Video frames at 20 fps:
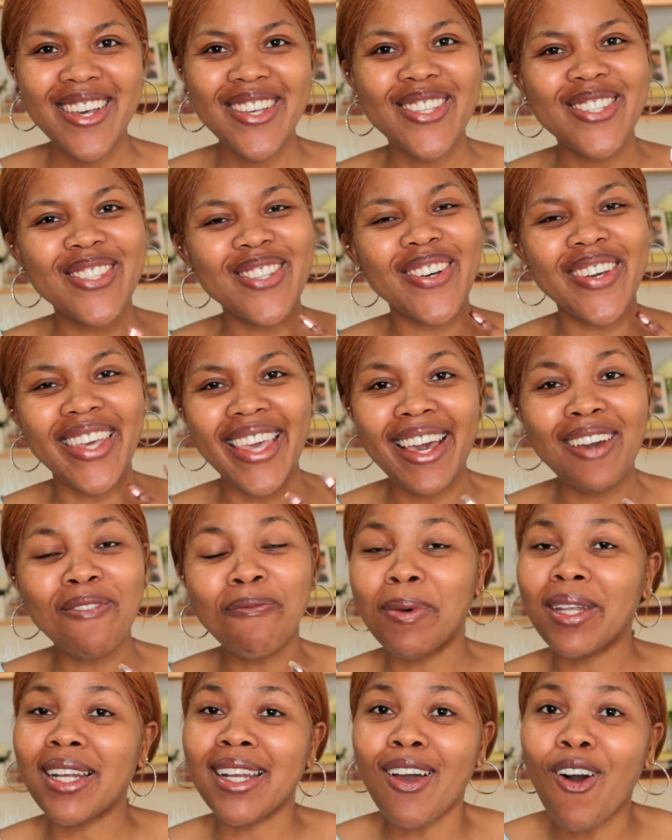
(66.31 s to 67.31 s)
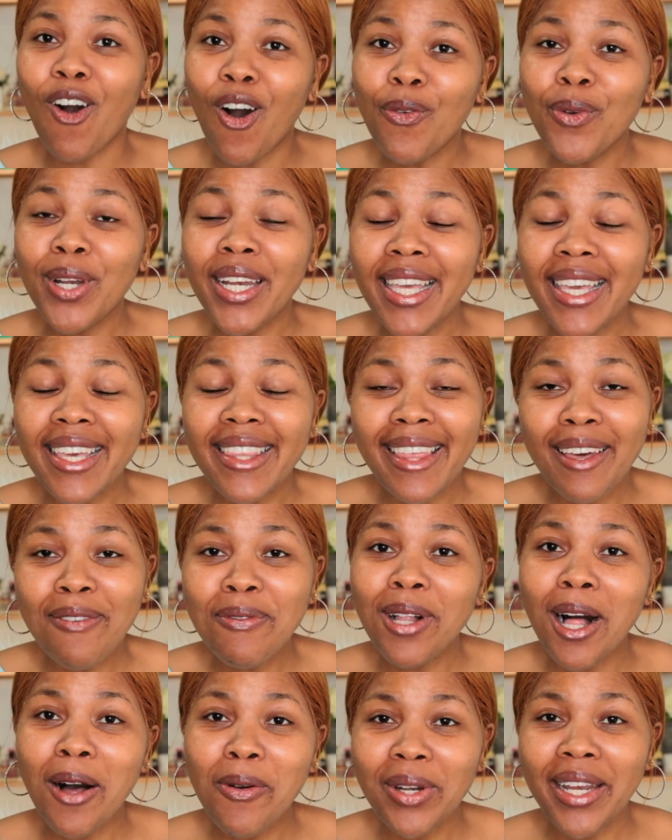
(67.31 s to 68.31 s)
So yeah, but that
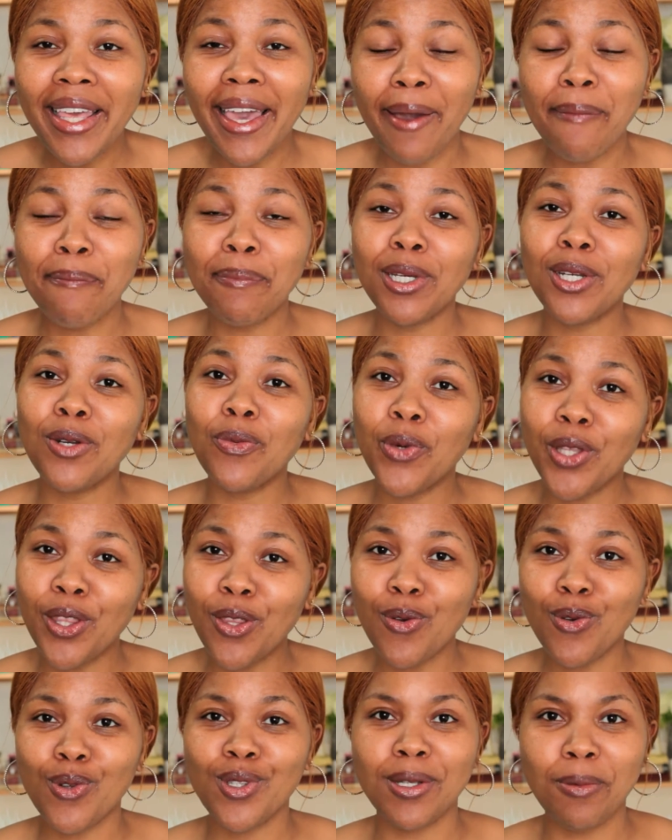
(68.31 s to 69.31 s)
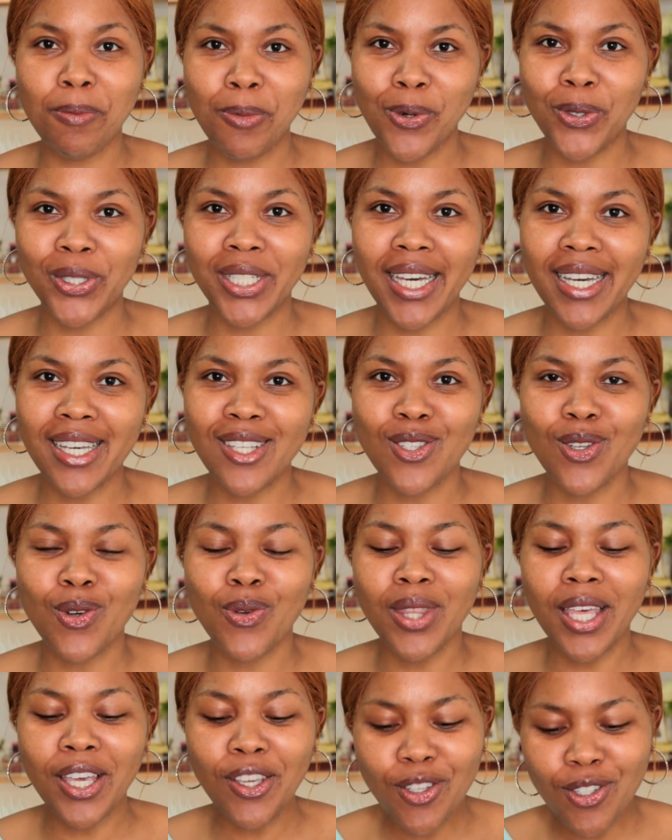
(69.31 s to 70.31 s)
will only happen with your support, guys. So
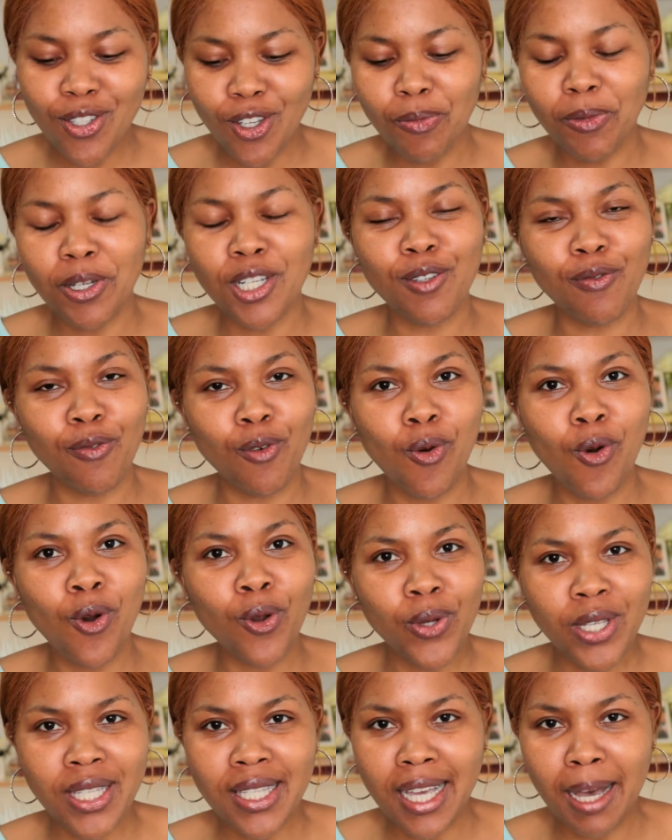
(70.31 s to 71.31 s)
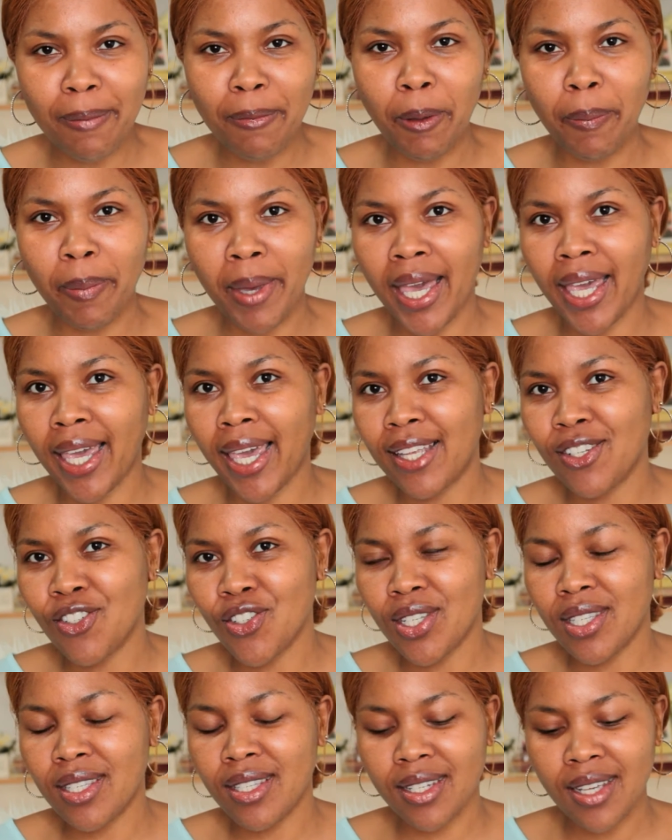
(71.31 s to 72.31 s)
thank you so much for always coming back and
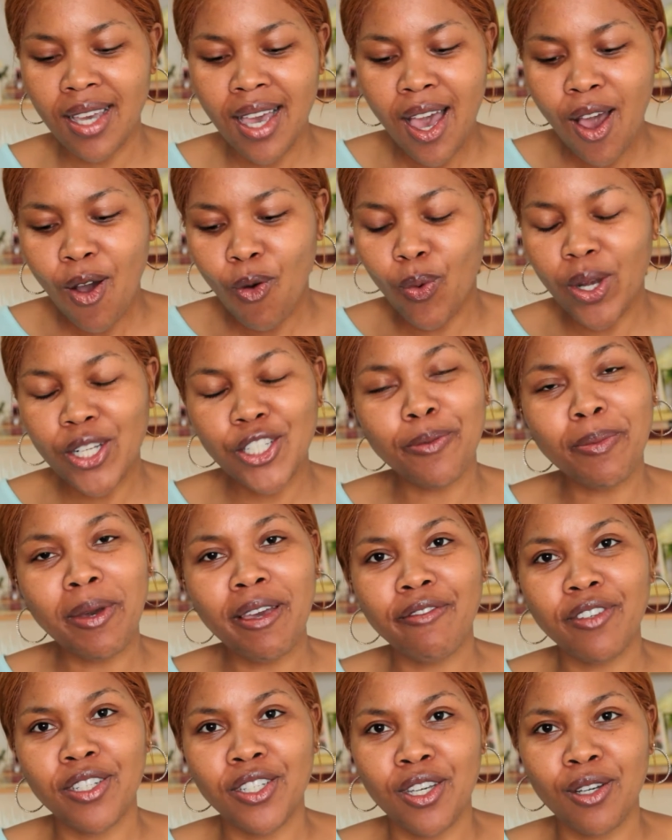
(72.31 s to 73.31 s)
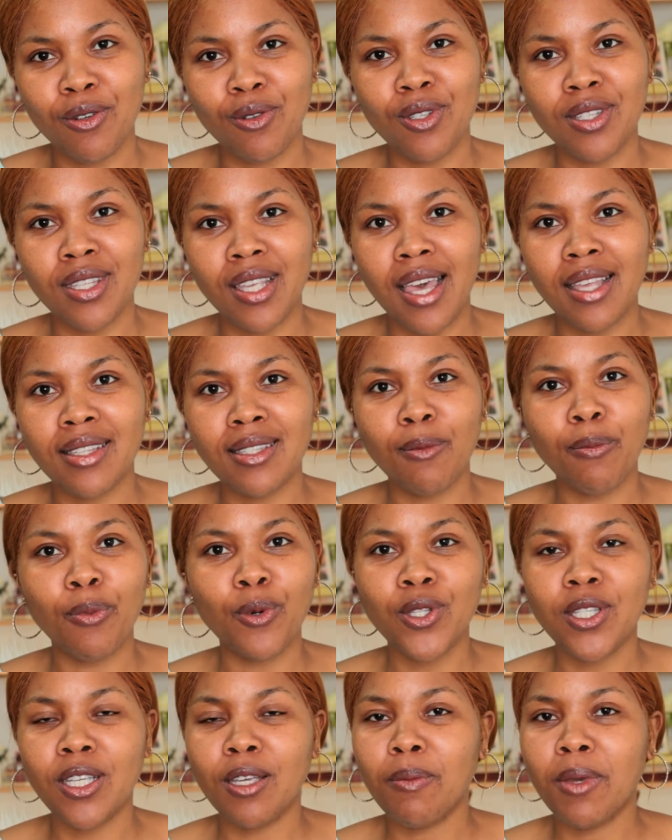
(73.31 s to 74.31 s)
just watching my videos and
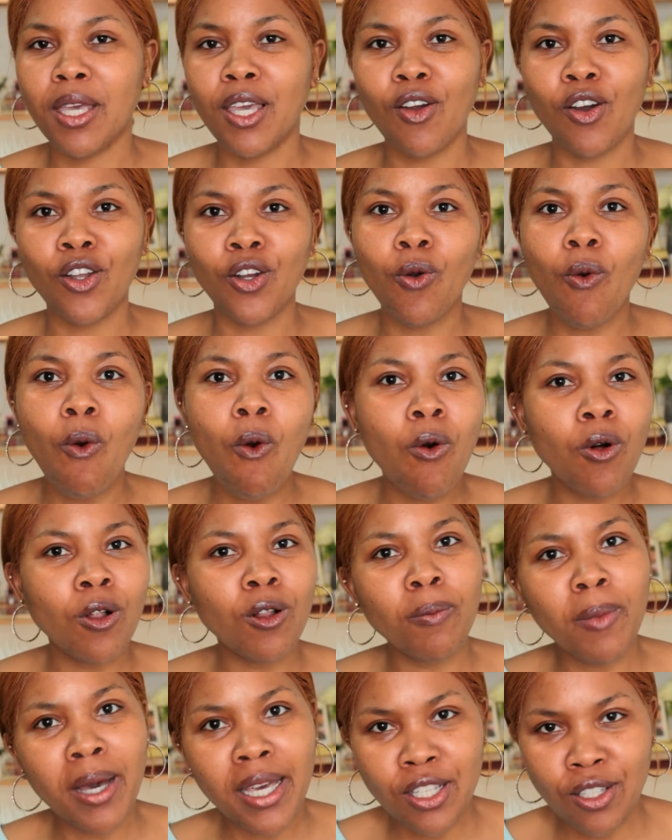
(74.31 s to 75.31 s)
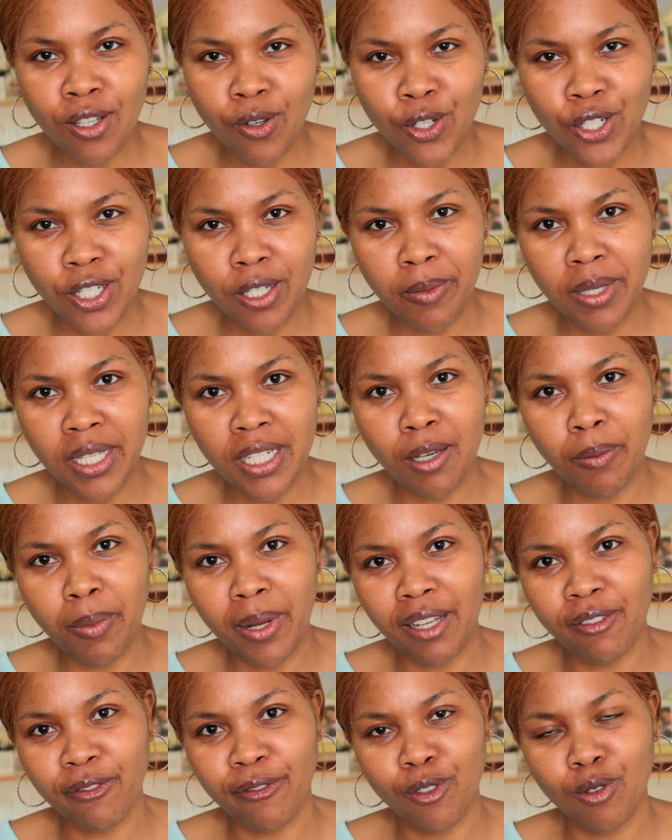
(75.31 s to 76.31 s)
supporting me on all my social media
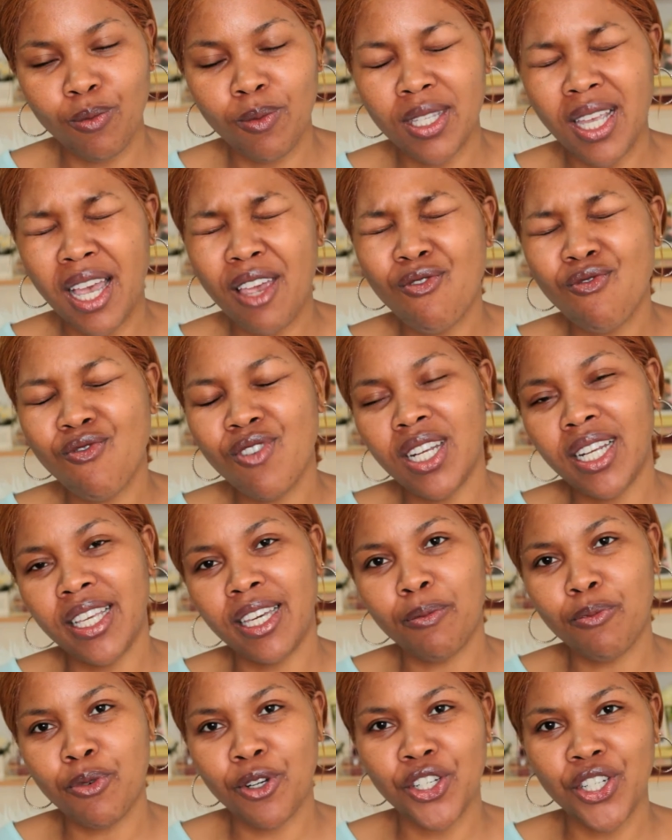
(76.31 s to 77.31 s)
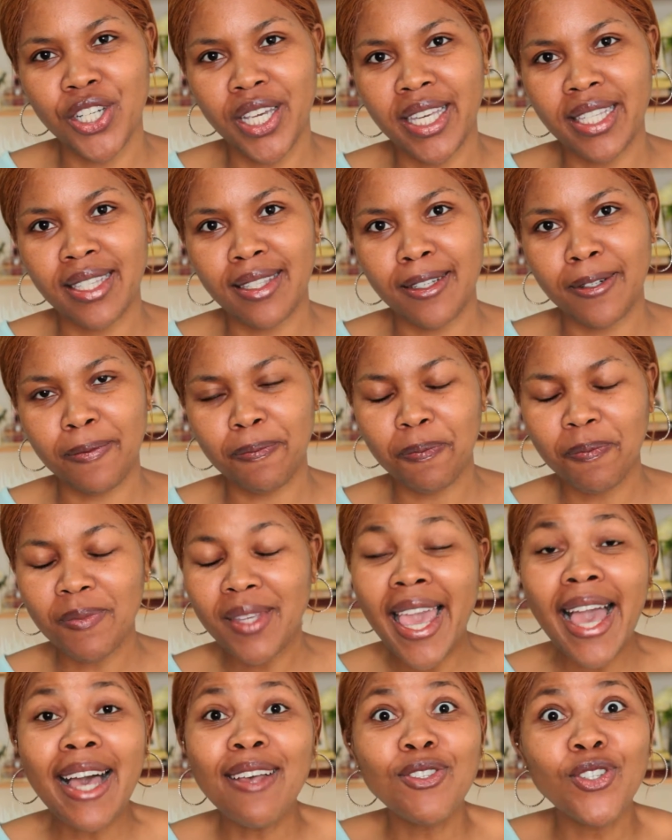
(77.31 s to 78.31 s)
platforms. I really appreciate it.
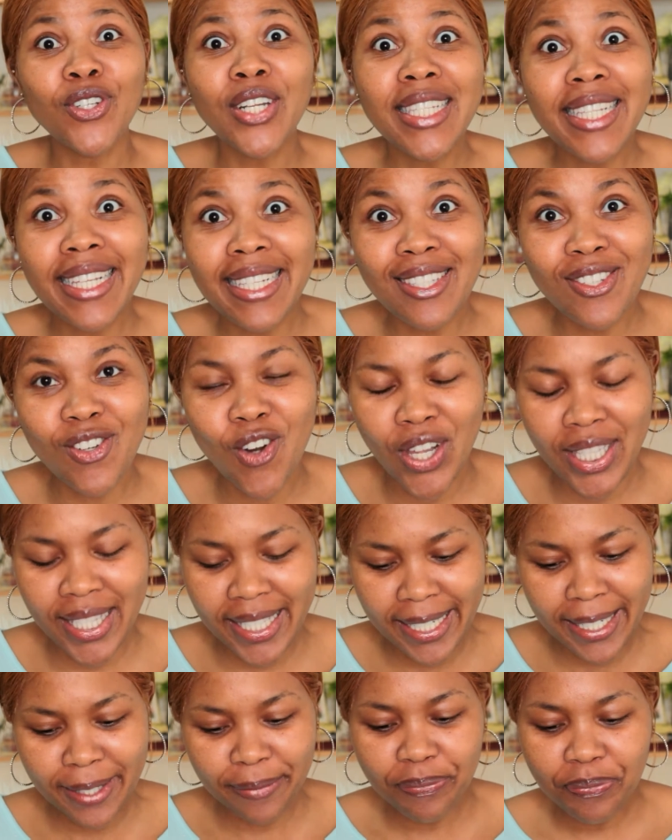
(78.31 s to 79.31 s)
Yeah, so let's get started.